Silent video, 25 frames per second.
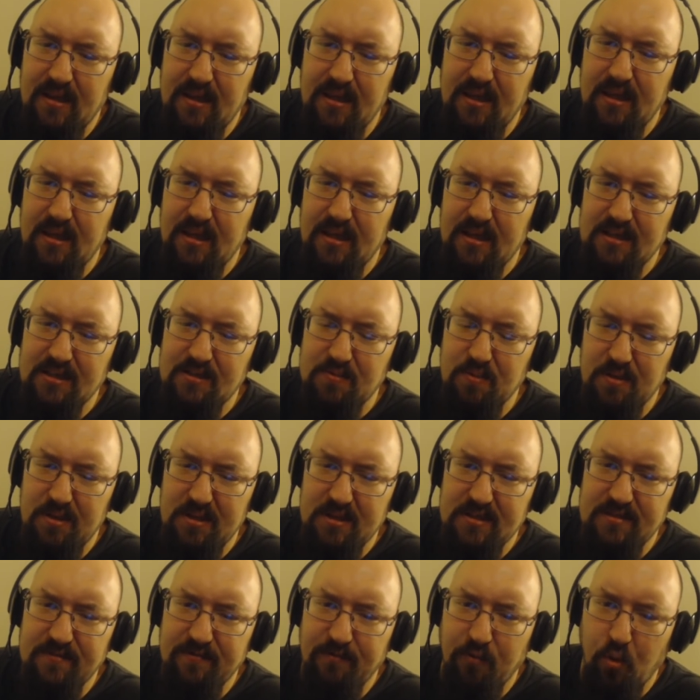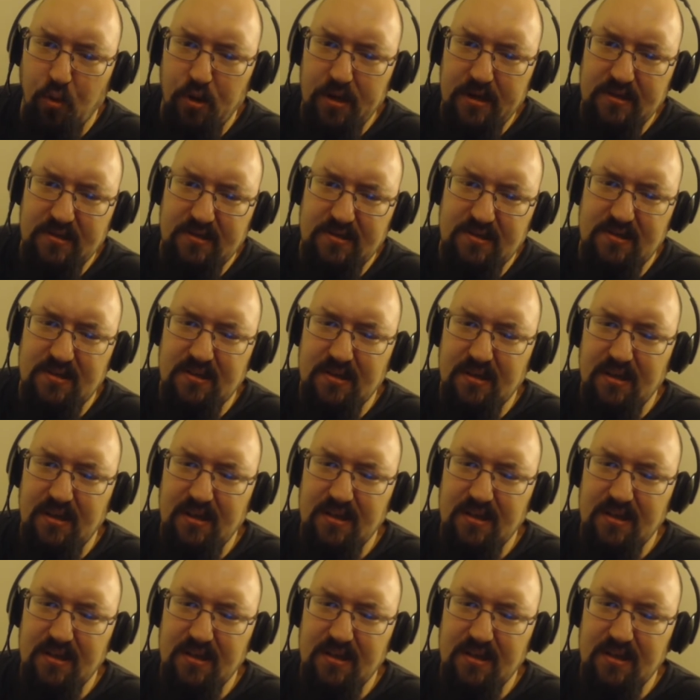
he is with his voice.